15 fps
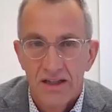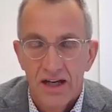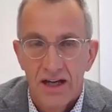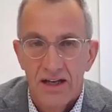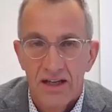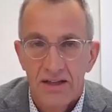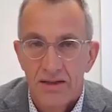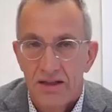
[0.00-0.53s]

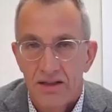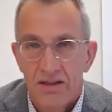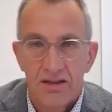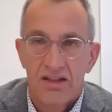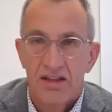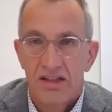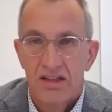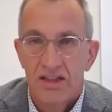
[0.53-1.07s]
I,
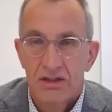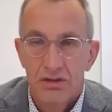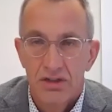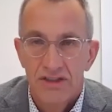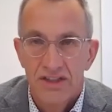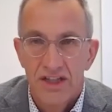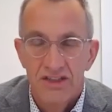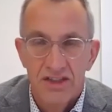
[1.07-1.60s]
in the
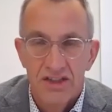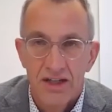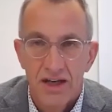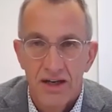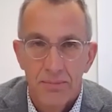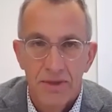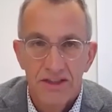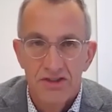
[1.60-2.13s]
early days, I,
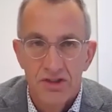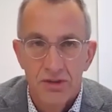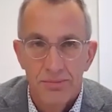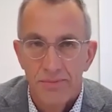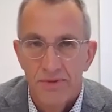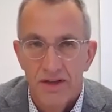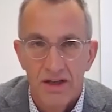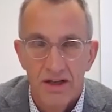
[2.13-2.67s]
I made
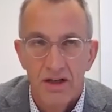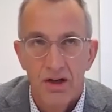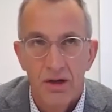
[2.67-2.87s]
some uh,